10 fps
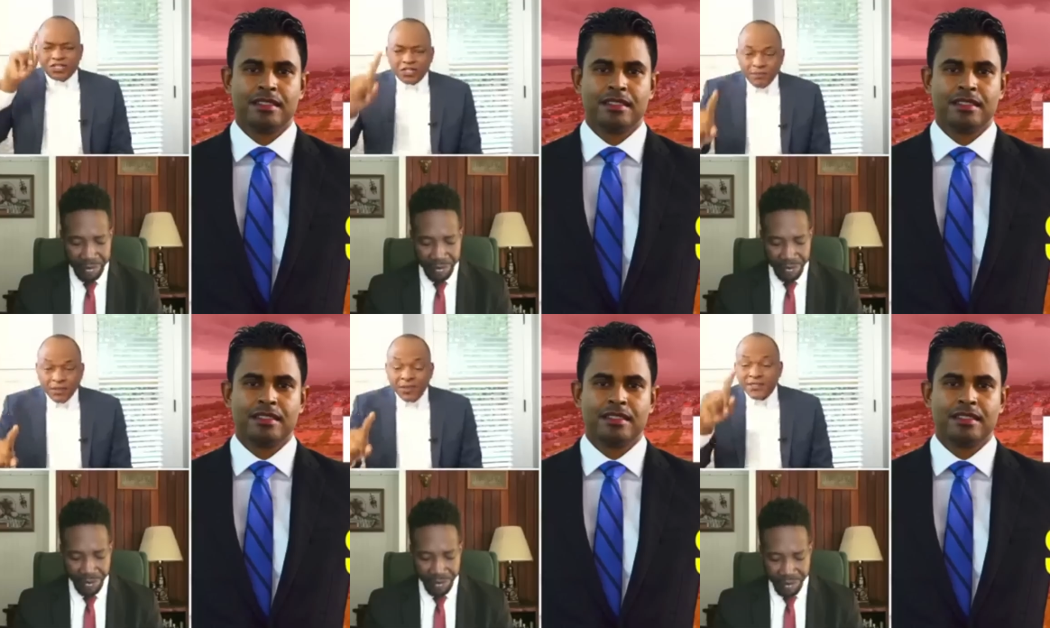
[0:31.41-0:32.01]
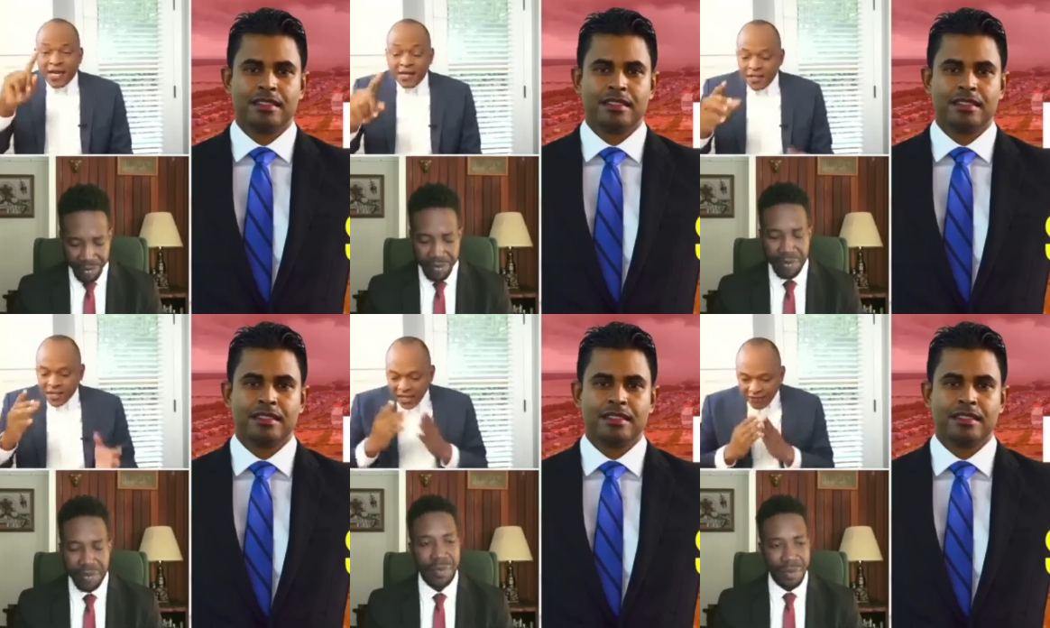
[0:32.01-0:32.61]
Speaker 1: to be desired.
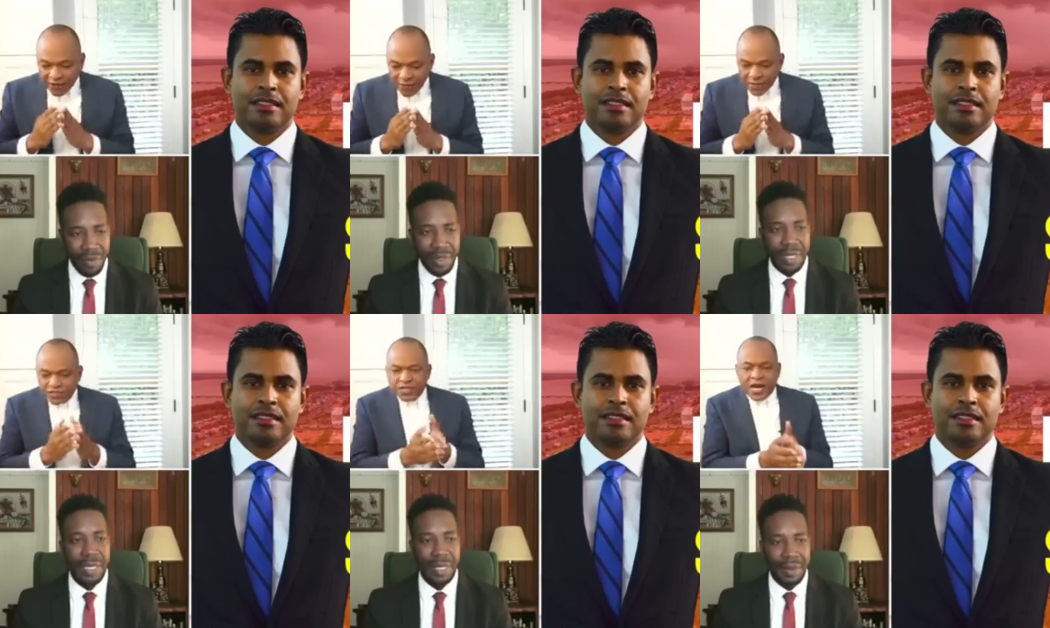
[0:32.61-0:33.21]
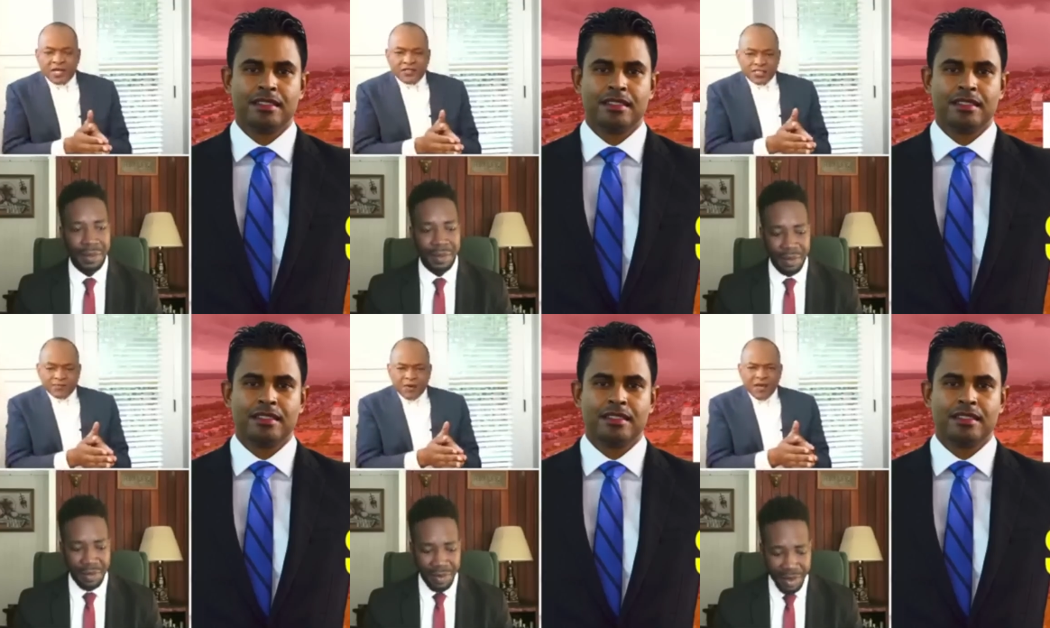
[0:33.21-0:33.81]
If I was Charles this
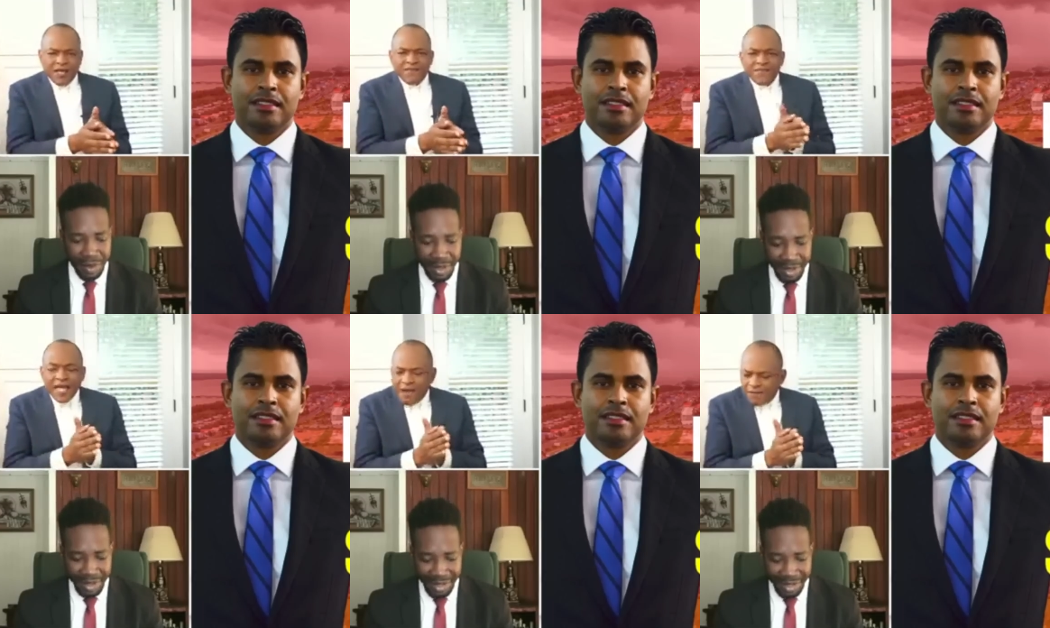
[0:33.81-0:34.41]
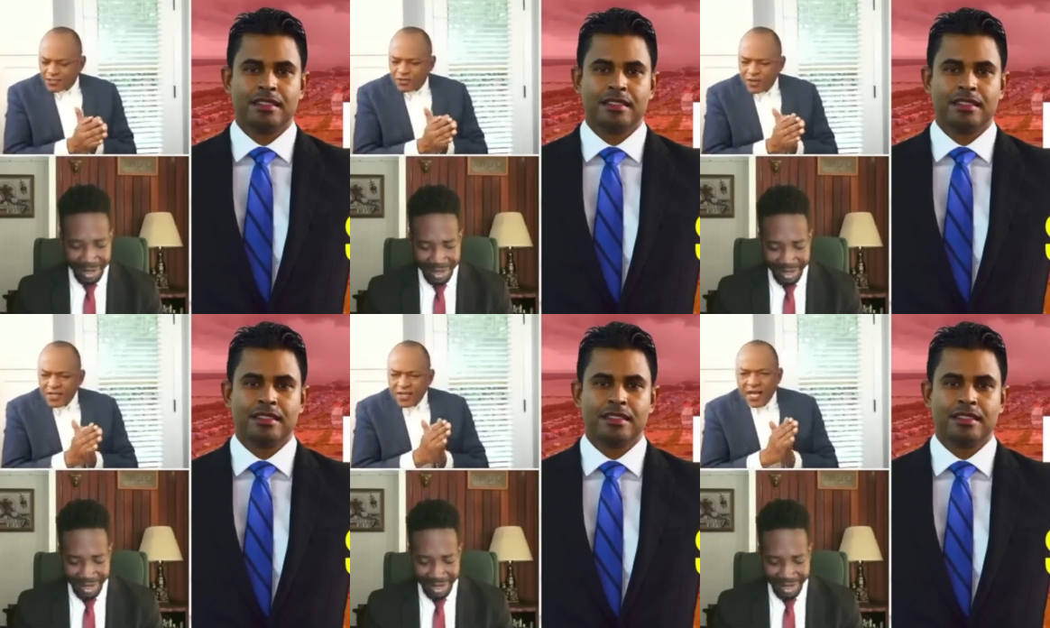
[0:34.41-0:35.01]
morning, I'd just go and
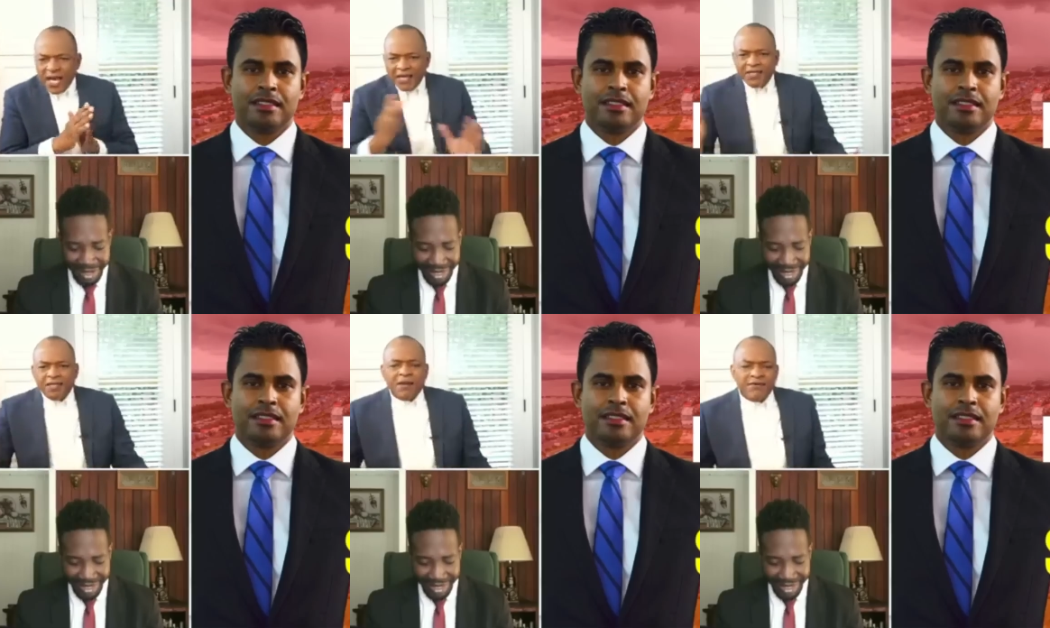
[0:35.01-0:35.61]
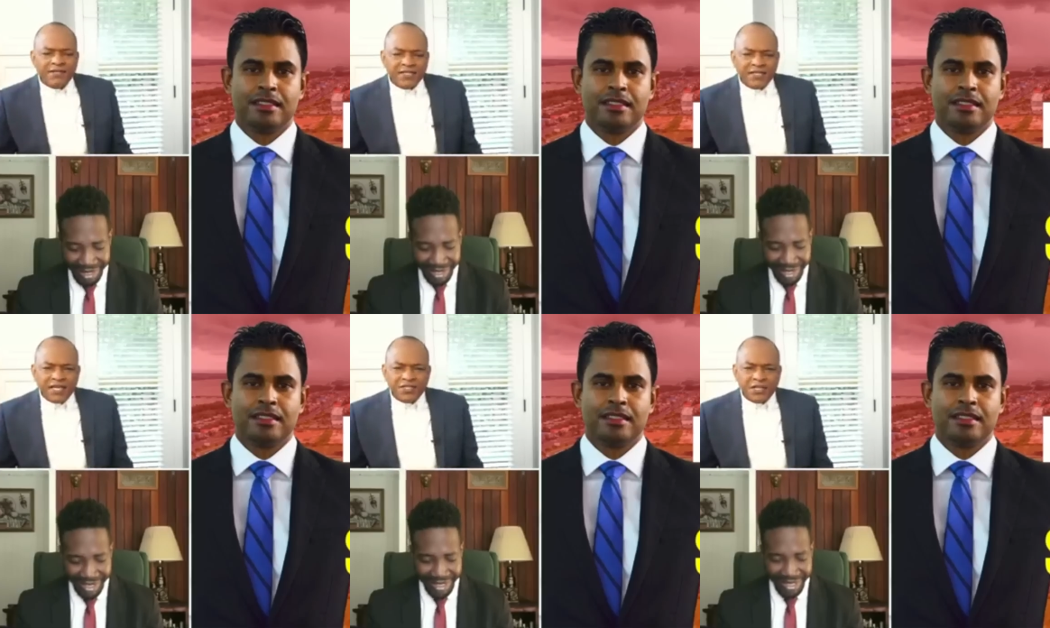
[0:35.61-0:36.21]
hand in my
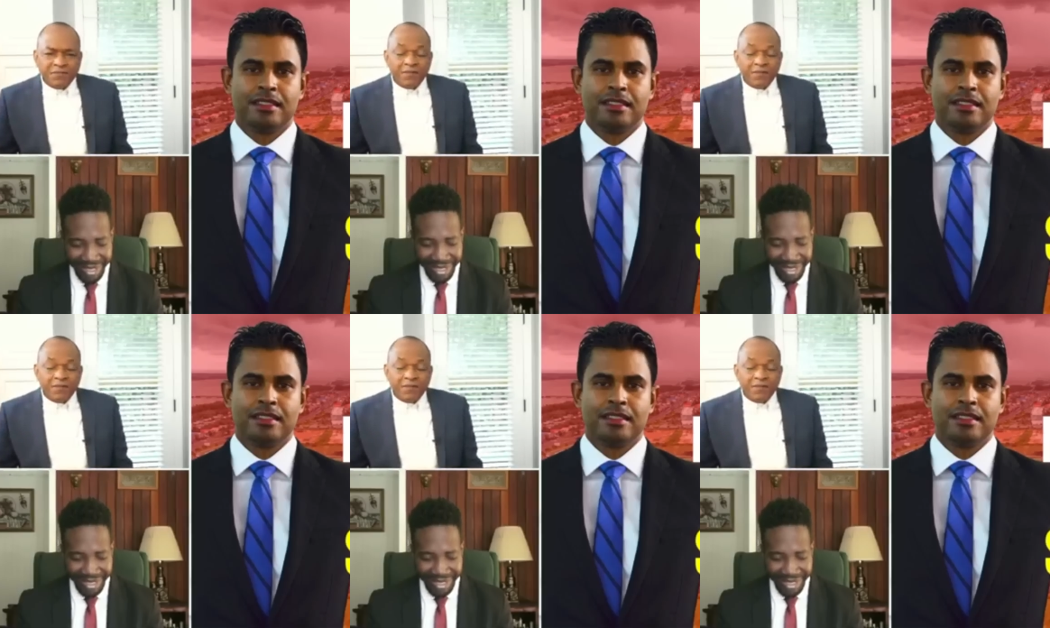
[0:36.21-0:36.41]
resignation.